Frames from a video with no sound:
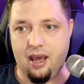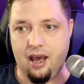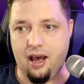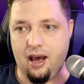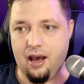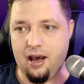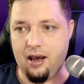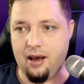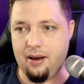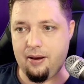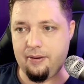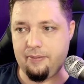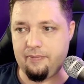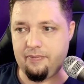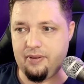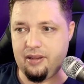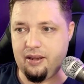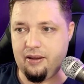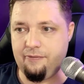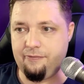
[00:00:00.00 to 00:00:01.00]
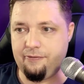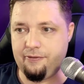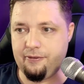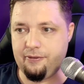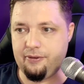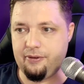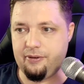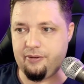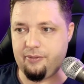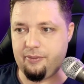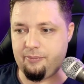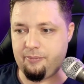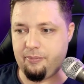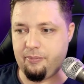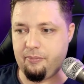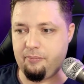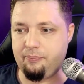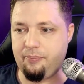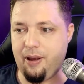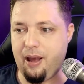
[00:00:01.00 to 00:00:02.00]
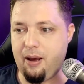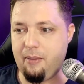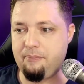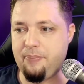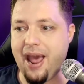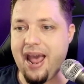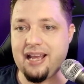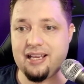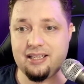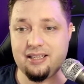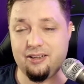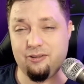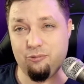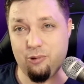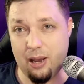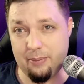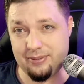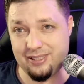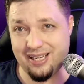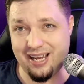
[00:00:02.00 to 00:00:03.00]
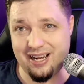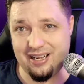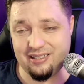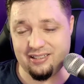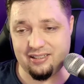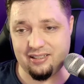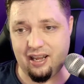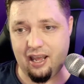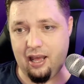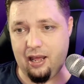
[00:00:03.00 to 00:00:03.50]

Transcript: Uh, if you, b- banking websites